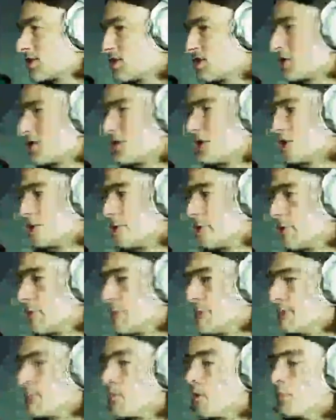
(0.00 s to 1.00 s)
Soda
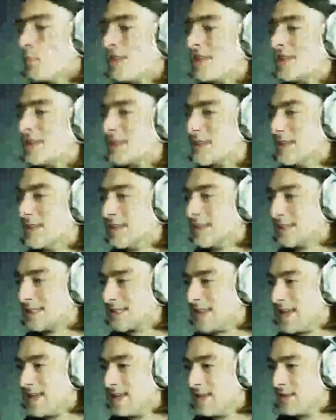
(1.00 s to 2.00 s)
Popinski is
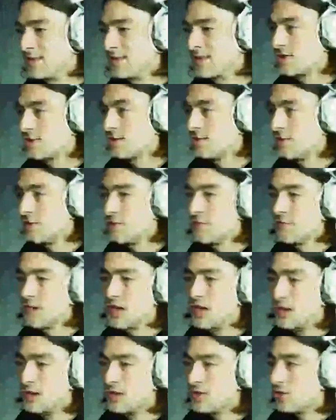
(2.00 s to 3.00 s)
staying at the top.
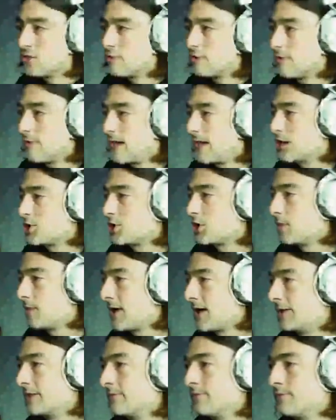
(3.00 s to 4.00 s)
Super Macho Man.